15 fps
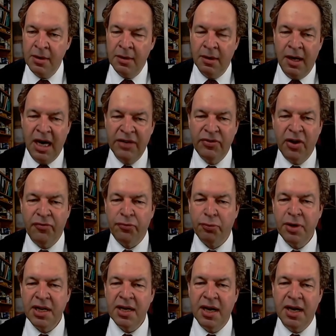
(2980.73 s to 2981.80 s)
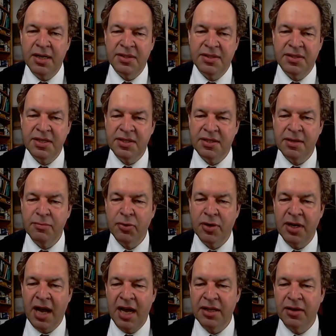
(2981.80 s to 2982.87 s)
If you have three system, you
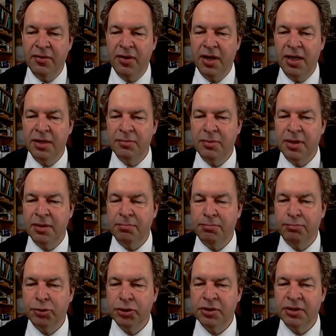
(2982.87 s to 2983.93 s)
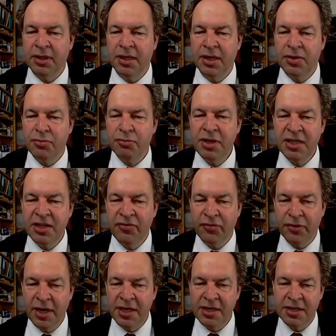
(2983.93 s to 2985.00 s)
can either put three
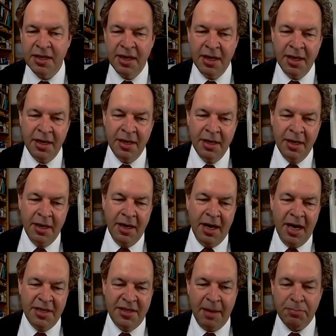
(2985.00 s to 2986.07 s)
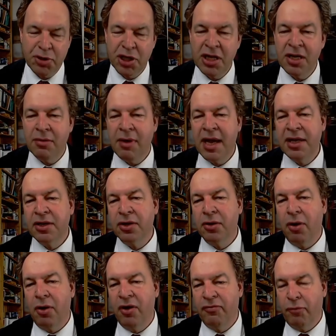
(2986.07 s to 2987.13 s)
different sub-generator,
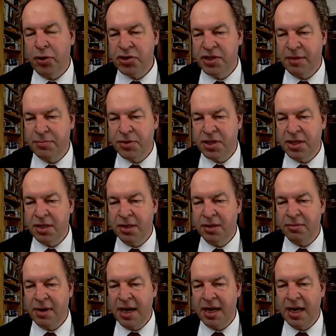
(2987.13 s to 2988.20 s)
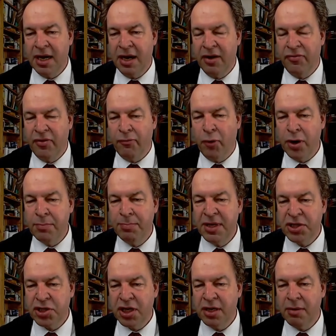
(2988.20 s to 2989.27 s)
or have one sub-generator, have one big
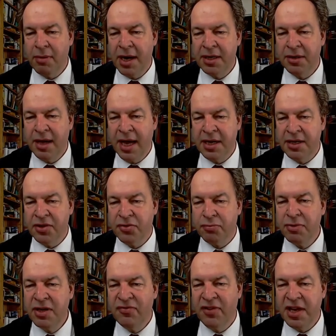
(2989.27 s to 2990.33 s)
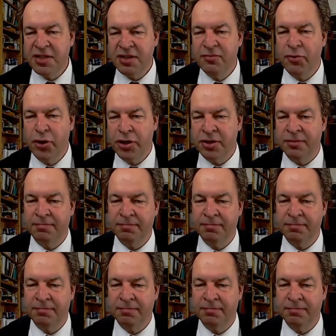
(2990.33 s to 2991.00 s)
generator and a three-phase inverter.